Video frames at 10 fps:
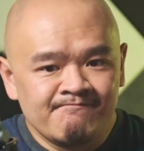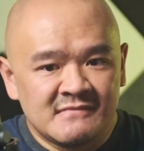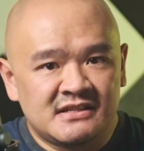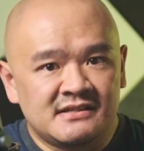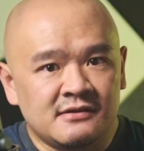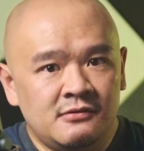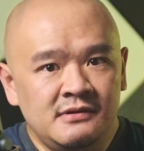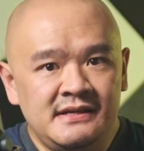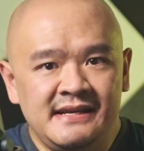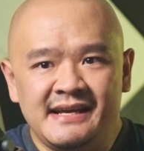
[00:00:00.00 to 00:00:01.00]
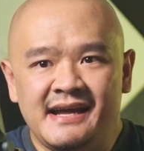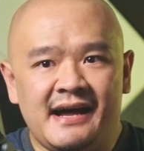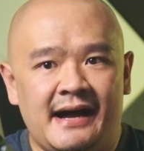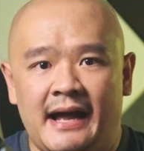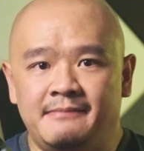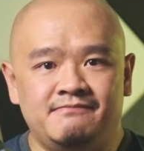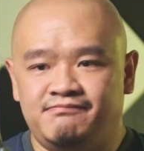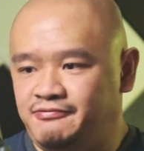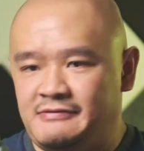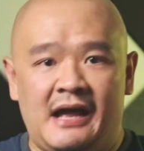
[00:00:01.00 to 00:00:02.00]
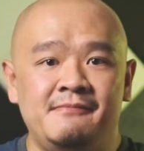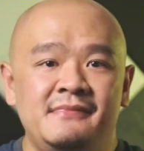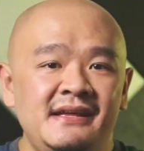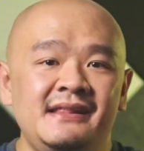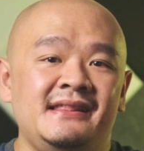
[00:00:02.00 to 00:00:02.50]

So yeah, I mean,